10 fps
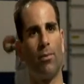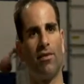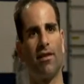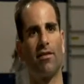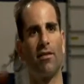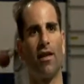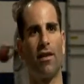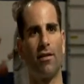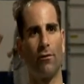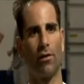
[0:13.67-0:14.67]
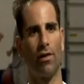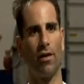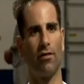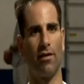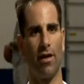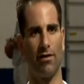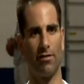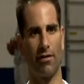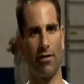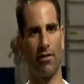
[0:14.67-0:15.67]
He possesses a lot of different things. He
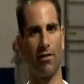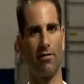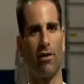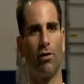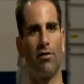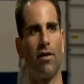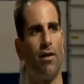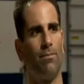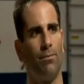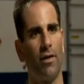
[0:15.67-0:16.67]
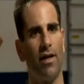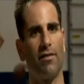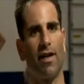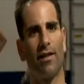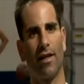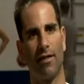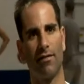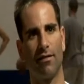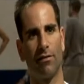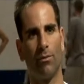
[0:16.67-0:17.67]
has the skill set, he has the
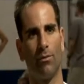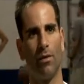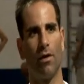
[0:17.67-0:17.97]
athleticism,